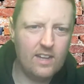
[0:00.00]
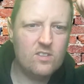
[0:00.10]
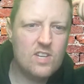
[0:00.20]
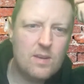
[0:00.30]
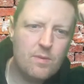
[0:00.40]

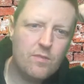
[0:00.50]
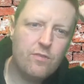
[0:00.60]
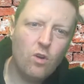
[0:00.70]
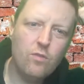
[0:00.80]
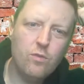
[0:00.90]
Team in
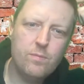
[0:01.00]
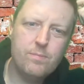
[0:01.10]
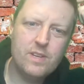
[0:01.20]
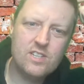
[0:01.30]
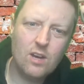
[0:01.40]
4th would
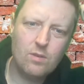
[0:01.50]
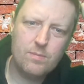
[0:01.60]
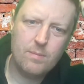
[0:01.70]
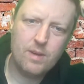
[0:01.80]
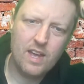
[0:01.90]
miss out.
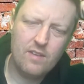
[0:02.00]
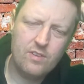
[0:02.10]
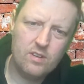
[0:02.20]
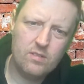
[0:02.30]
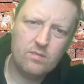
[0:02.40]
Remember
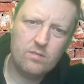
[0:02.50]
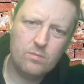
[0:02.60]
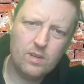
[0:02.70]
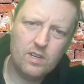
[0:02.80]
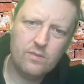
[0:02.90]
Everton
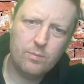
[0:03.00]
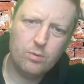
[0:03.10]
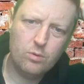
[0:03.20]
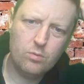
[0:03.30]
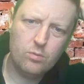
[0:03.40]
when
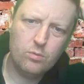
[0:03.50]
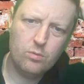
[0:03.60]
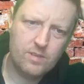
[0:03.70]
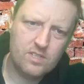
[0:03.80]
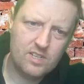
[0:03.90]
Liverpool won Champions